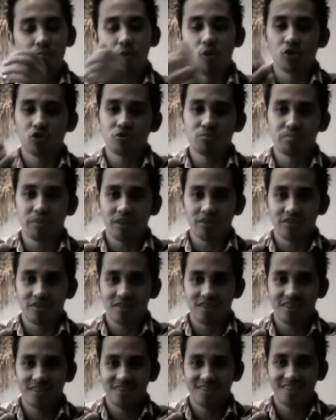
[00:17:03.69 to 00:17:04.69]
motion picture.
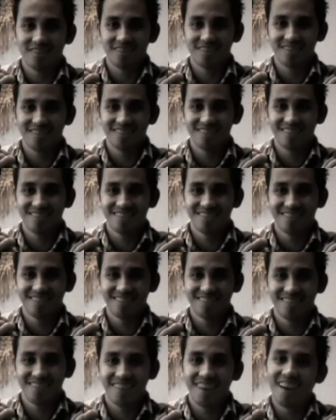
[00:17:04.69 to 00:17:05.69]

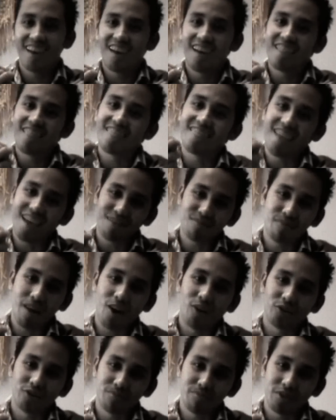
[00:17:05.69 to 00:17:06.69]
That's my
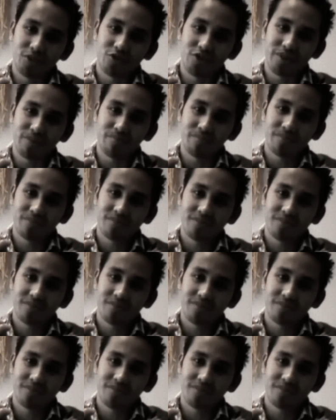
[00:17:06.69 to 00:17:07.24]
ultimate dream.